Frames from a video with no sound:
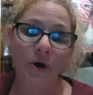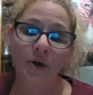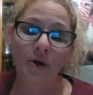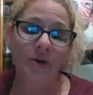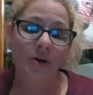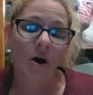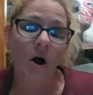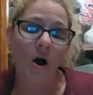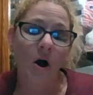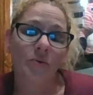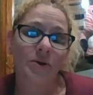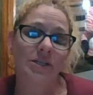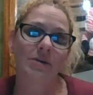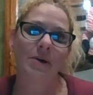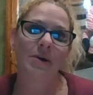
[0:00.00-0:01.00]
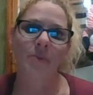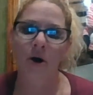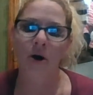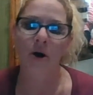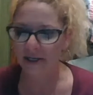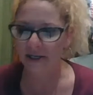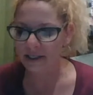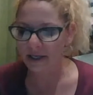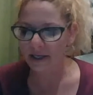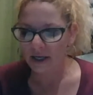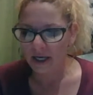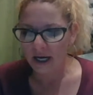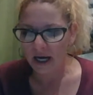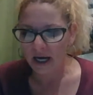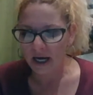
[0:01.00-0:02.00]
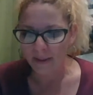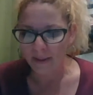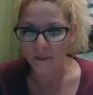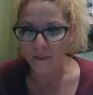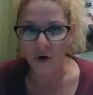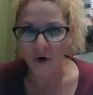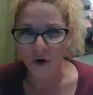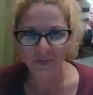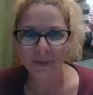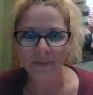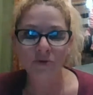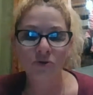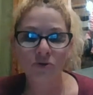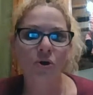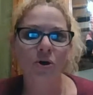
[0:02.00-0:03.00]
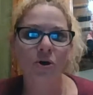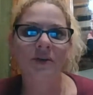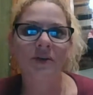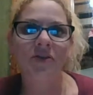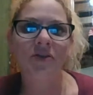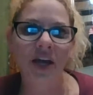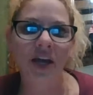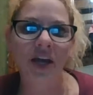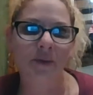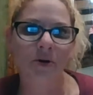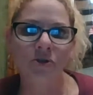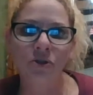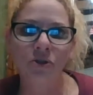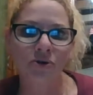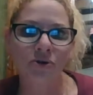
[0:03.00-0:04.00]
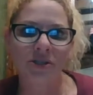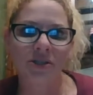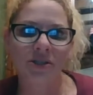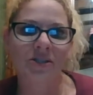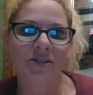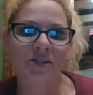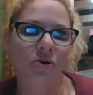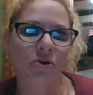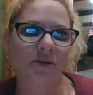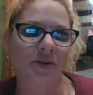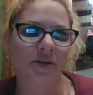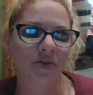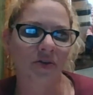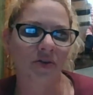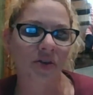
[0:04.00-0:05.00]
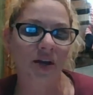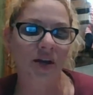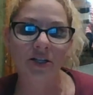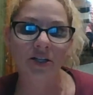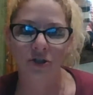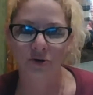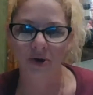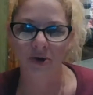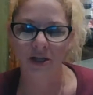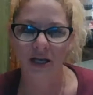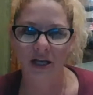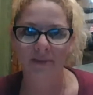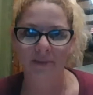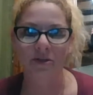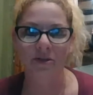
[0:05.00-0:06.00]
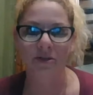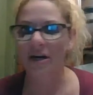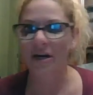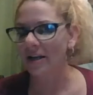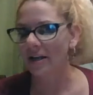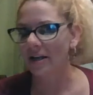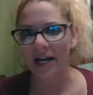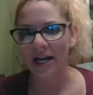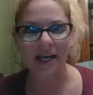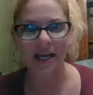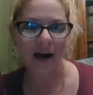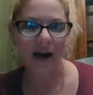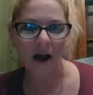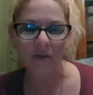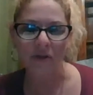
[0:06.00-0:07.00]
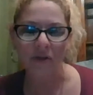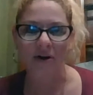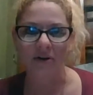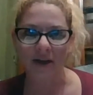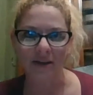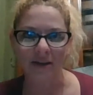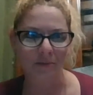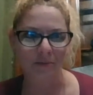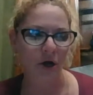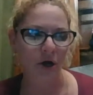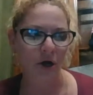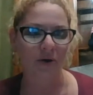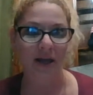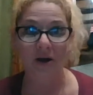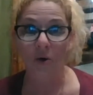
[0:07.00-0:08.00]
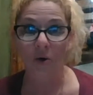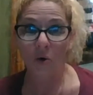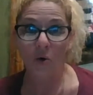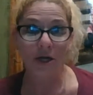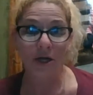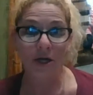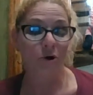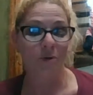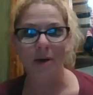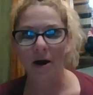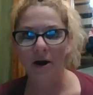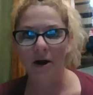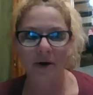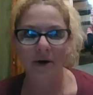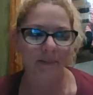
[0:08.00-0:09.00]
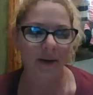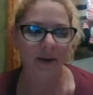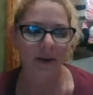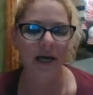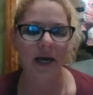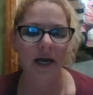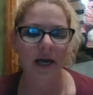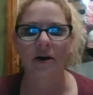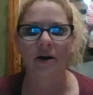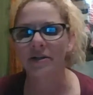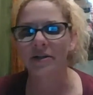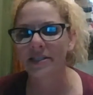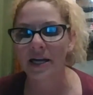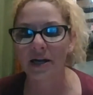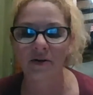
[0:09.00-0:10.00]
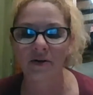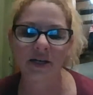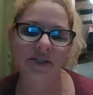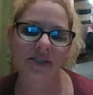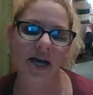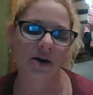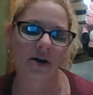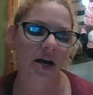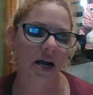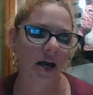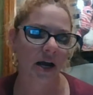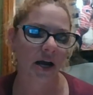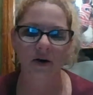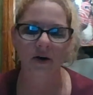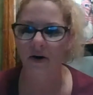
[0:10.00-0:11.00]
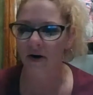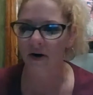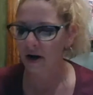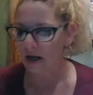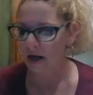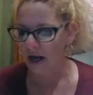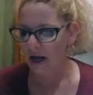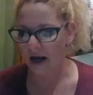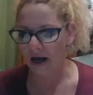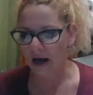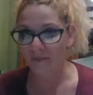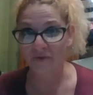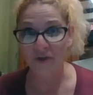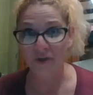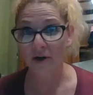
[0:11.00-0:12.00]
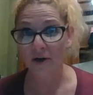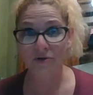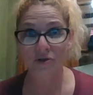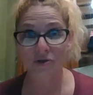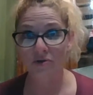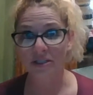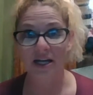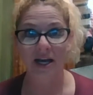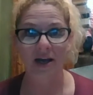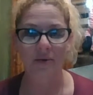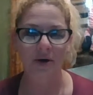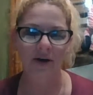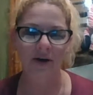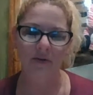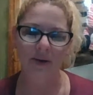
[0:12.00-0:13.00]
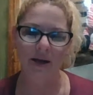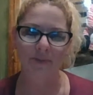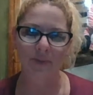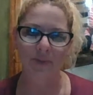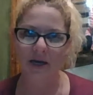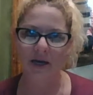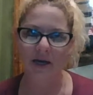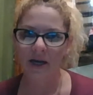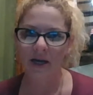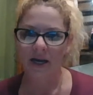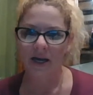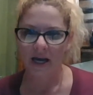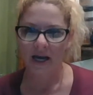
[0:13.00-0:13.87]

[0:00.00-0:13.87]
you weren't on the call that we did about parties, most people don't even think most hostesses don't even think to do a theme you gotta you gotta get it out there and let them know like oh we could do a margarita monday or a sangria saturday or uh, taco tuesday whatever it might be